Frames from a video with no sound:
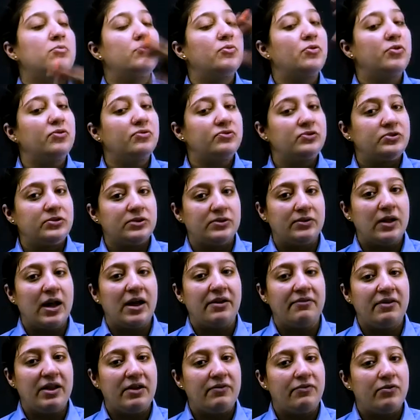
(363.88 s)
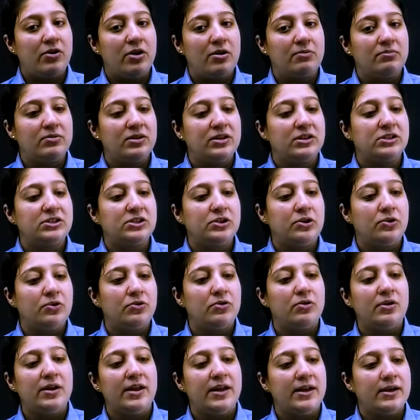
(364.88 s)
moves away from the
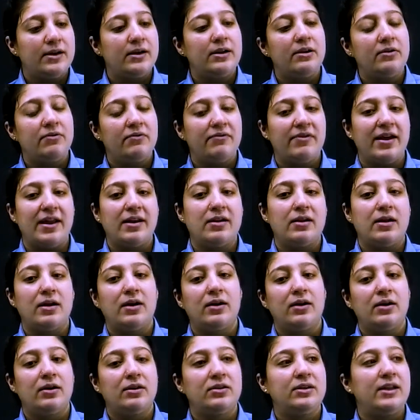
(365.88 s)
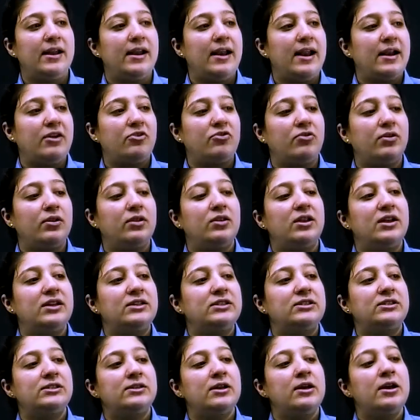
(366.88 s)
screw here when
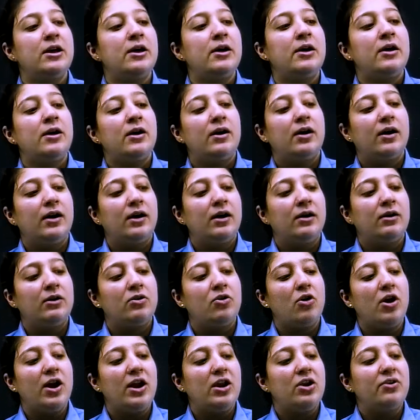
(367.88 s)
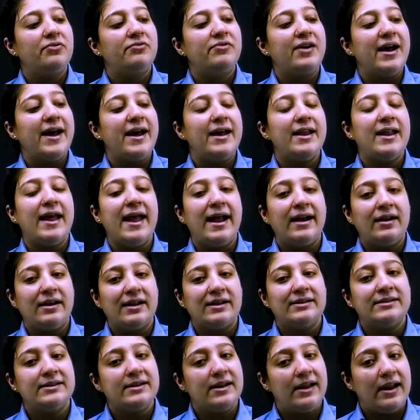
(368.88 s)
this coil of wire acts
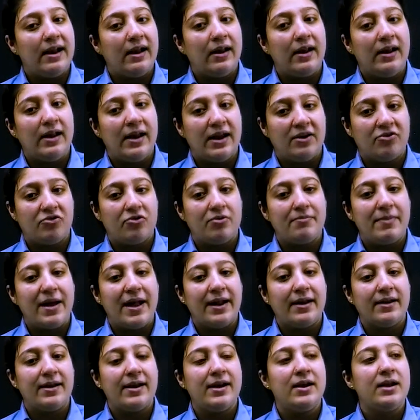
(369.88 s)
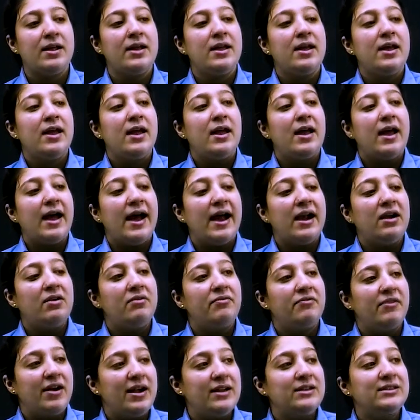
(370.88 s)
as an electromagnet,
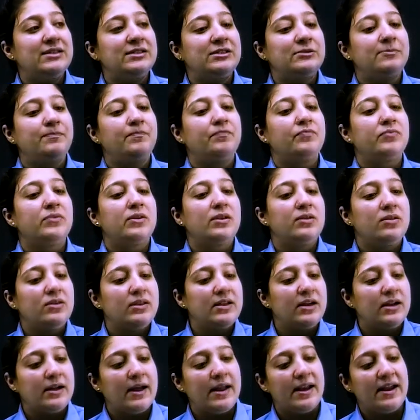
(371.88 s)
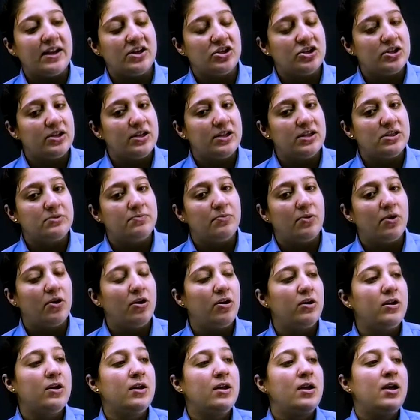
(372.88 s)
and once the connection is
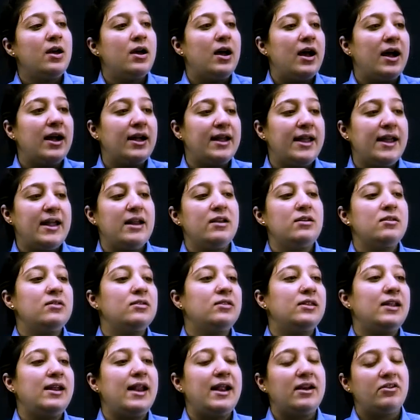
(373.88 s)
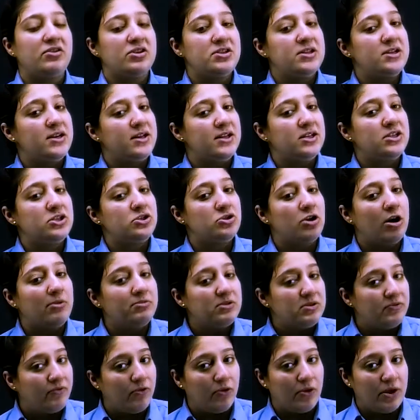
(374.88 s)
broke, again the electricity
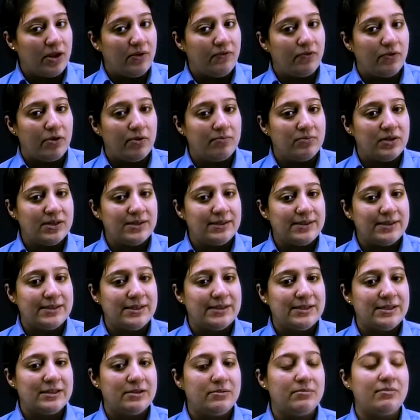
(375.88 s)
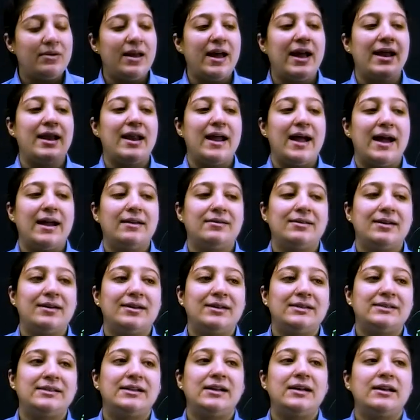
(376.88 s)
stops flowing from the system, and as a
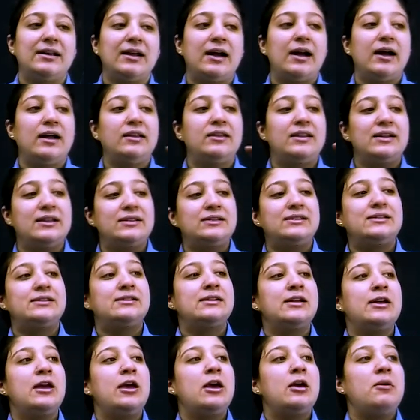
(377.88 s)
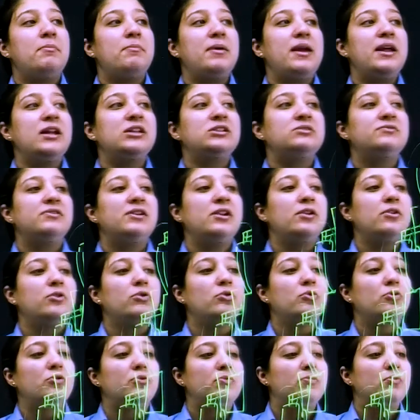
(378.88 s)
result this piece will
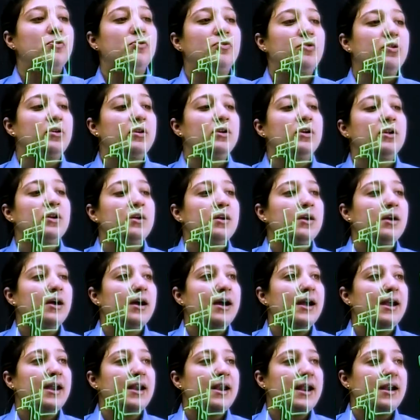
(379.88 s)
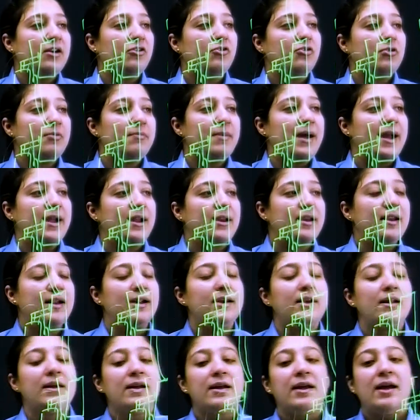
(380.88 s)
no more
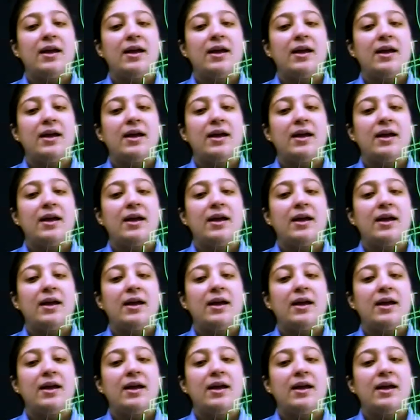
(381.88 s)
electromagnet,